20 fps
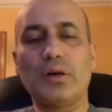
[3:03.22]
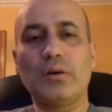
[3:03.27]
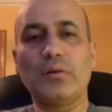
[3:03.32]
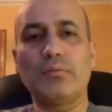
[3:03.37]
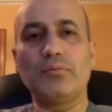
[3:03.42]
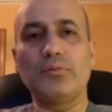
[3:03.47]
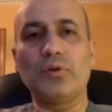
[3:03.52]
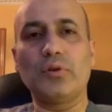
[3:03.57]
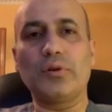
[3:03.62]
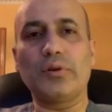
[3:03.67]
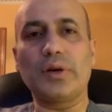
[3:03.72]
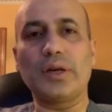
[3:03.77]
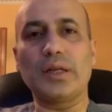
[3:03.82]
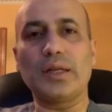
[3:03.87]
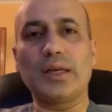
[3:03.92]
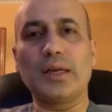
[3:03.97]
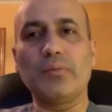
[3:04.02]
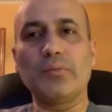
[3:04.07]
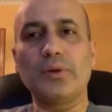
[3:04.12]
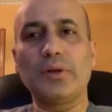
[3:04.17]
no credit
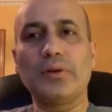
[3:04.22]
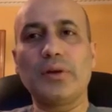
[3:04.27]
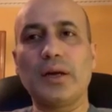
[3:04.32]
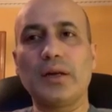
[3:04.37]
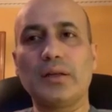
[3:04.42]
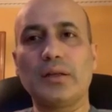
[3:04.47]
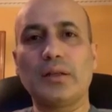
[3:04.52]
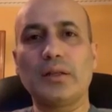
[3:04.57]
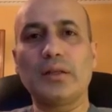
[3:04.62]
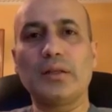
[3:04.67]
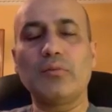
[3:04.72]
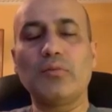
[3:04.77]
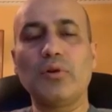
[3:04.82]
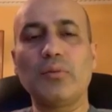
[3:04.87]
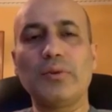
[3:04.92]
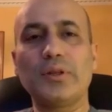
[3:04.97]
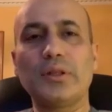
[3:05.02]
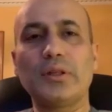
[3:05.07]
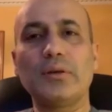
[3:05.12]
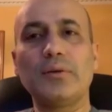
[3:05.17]
can be granted at the
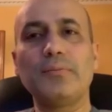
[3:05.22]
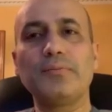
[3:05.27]
moment.